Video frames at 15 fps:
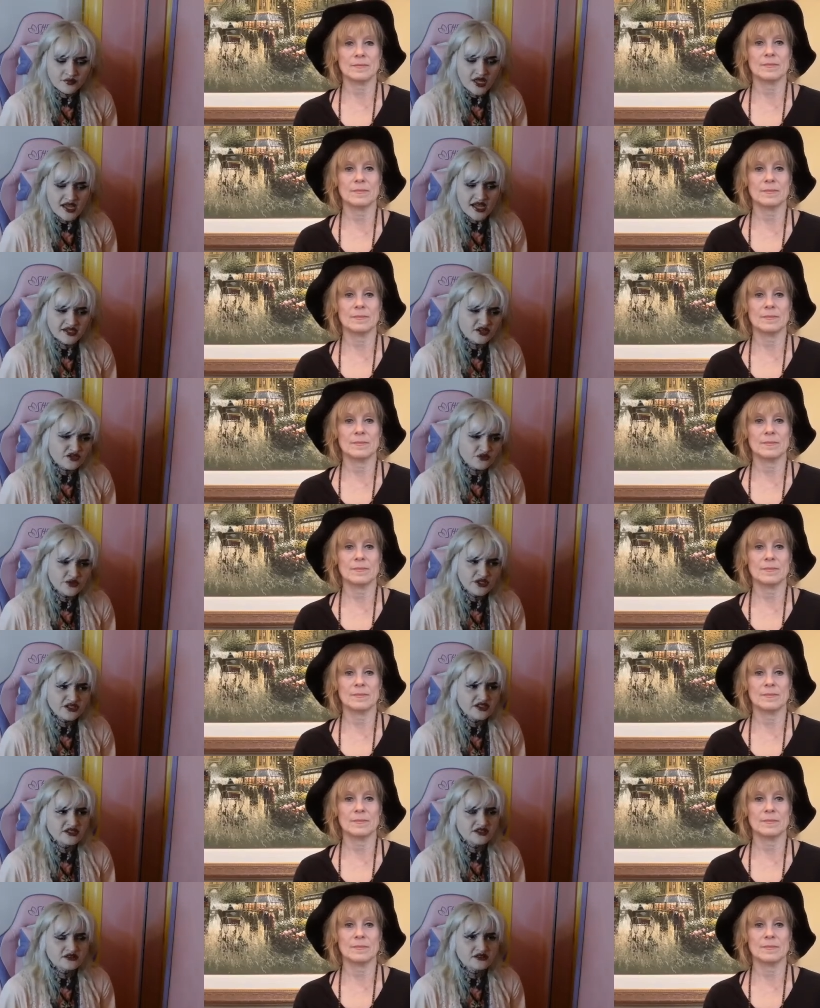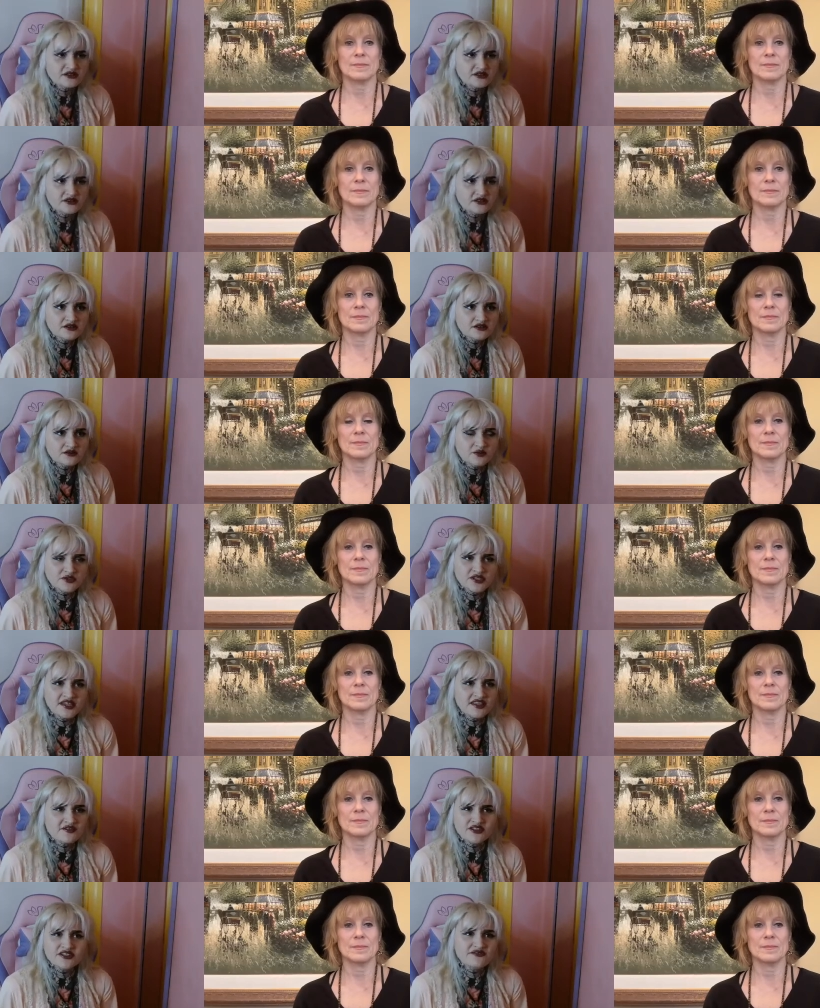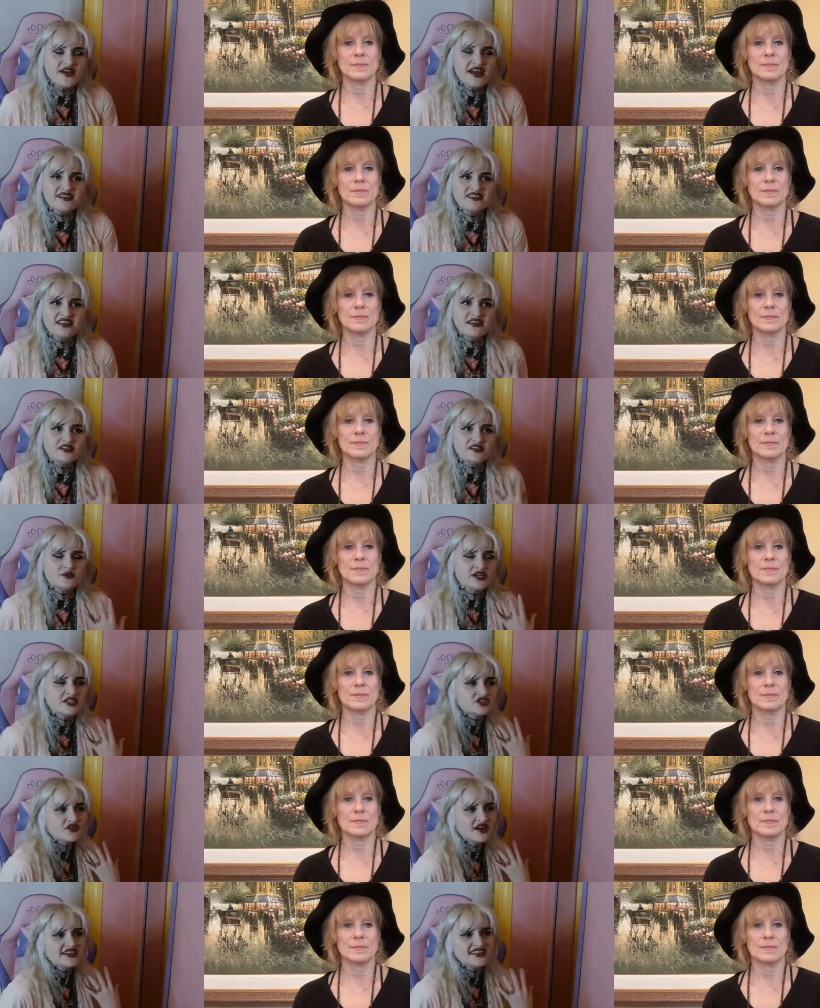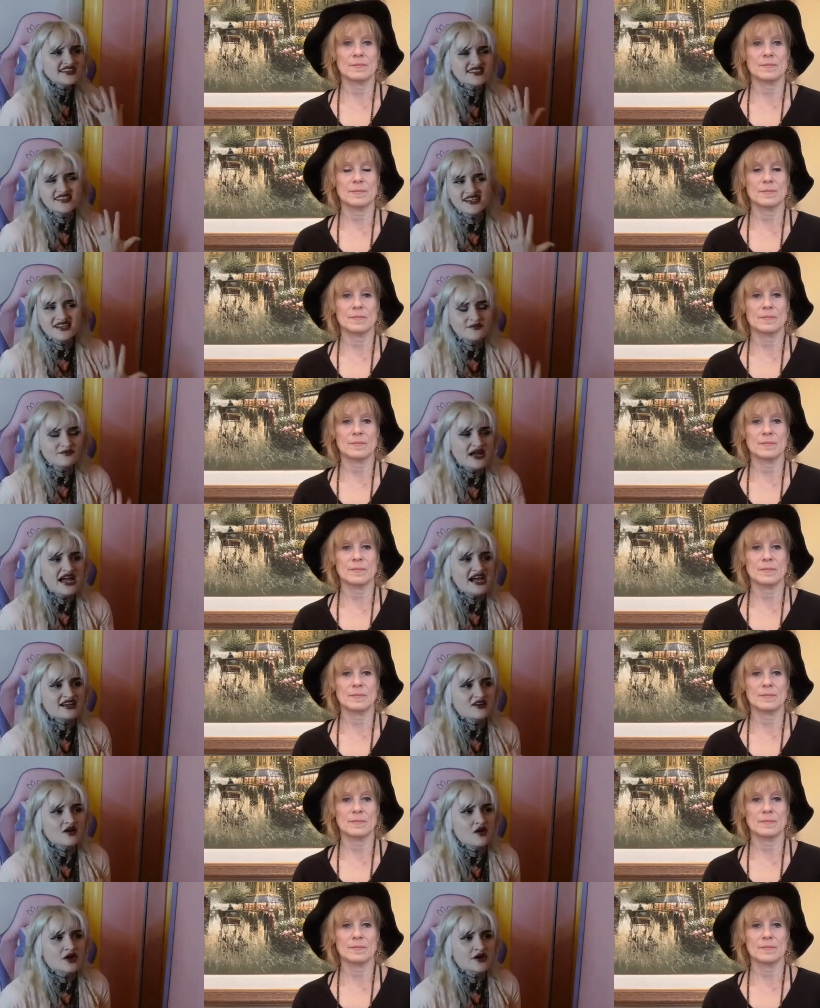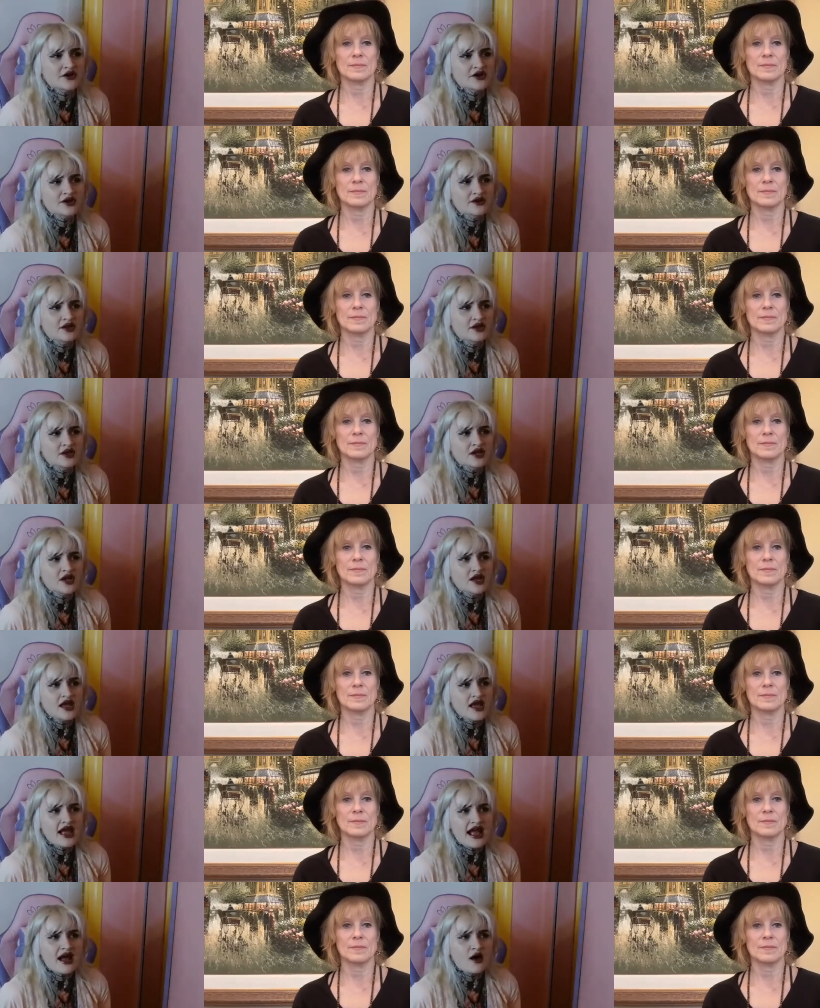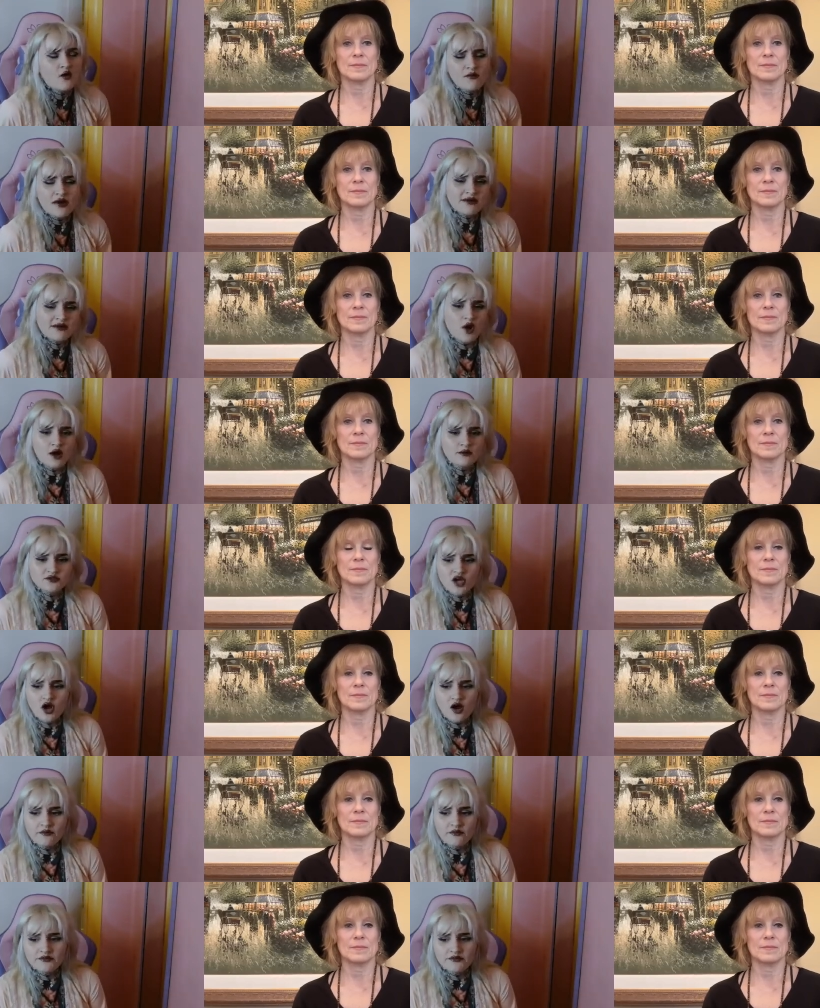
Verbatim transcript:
Speaker 1: And it's really when I, it's really fascinating because when I try to think back on how my mom taught